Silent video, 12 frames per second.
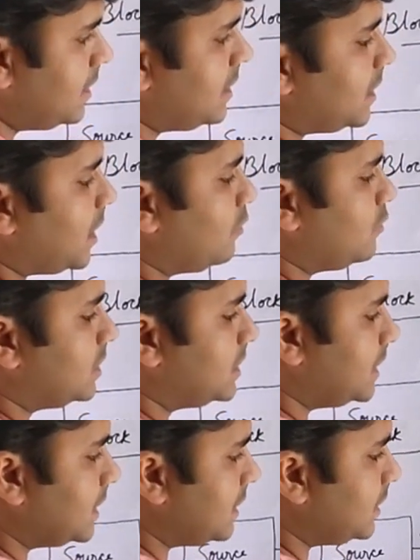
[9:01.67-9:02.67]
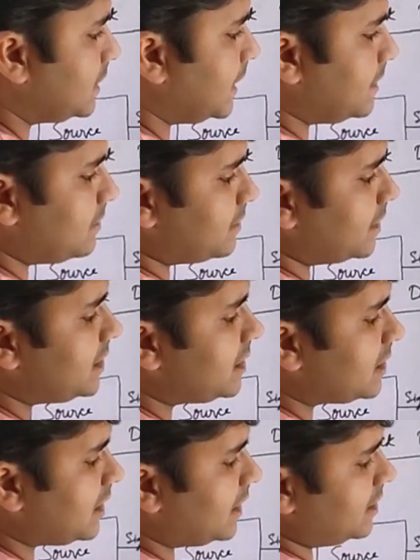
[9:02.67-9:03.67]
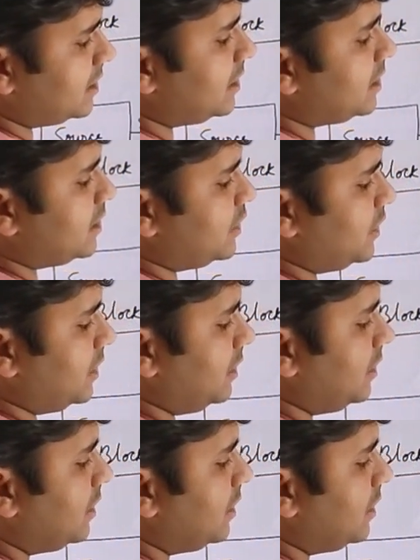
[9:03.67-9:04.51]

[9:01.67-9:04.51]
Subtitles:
Now the signal that is reaching the destination